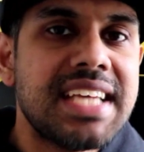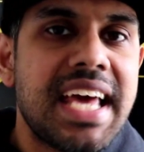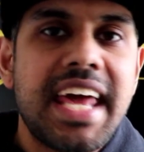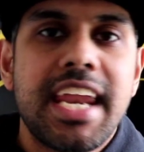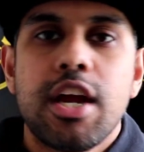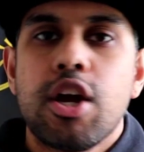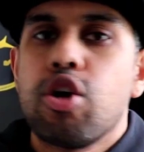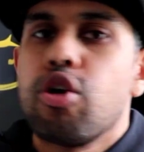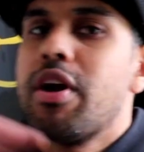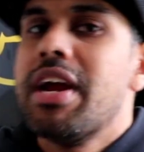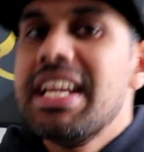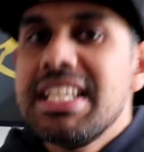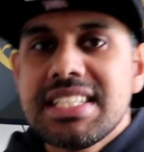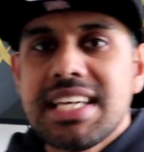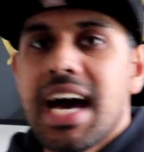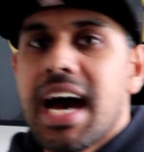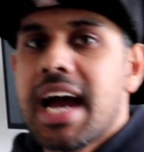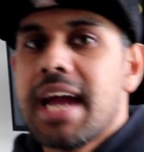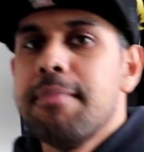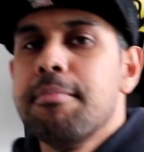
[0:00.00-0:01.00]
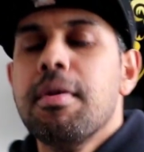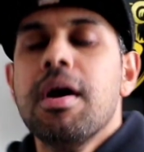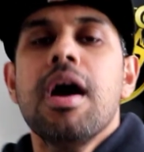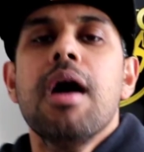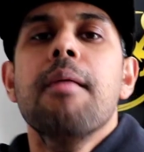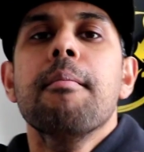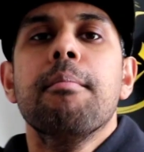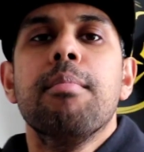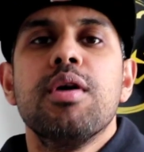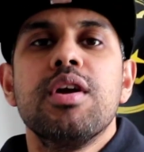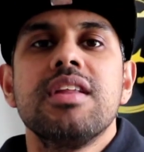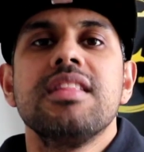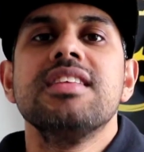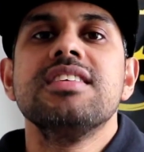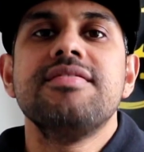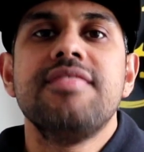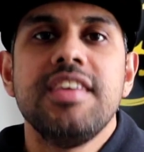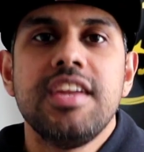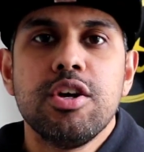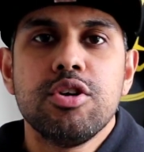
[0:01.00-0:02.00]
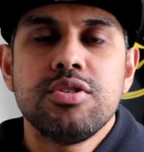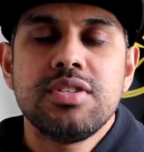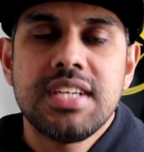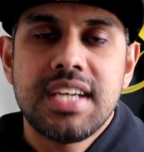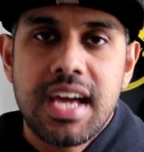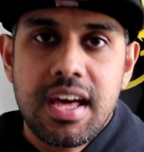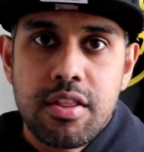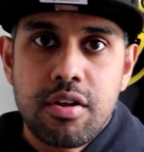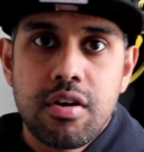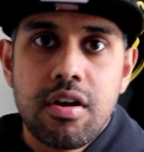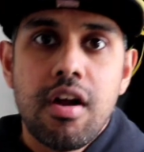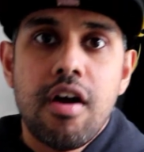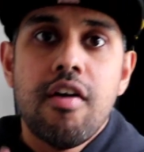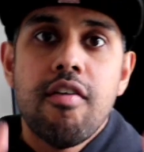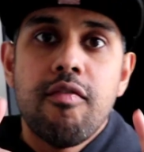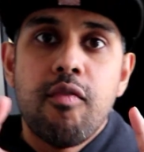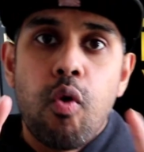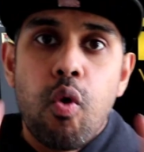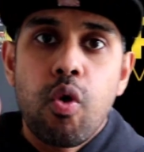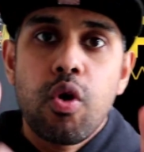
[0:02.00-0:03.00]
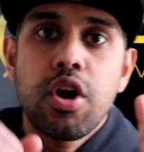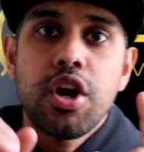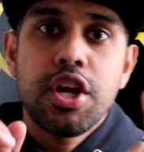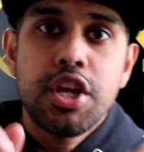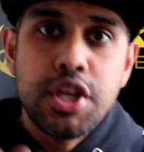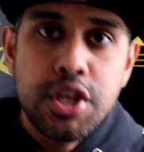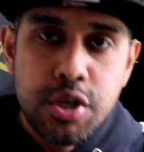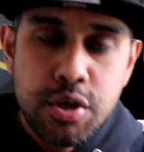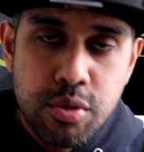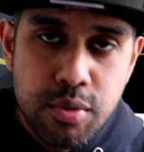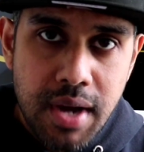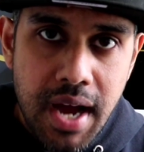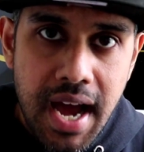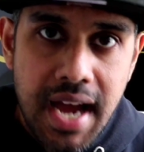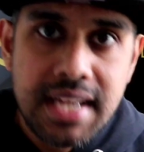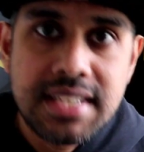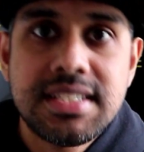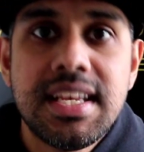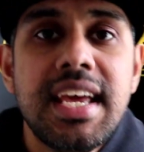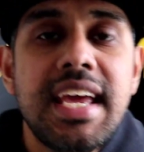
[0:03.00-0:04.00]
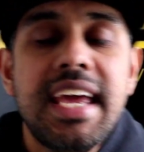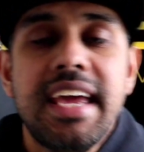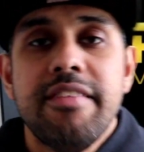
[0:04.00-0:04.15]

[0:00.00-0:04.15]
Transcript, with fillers: I had a great time putting this video together for you guys.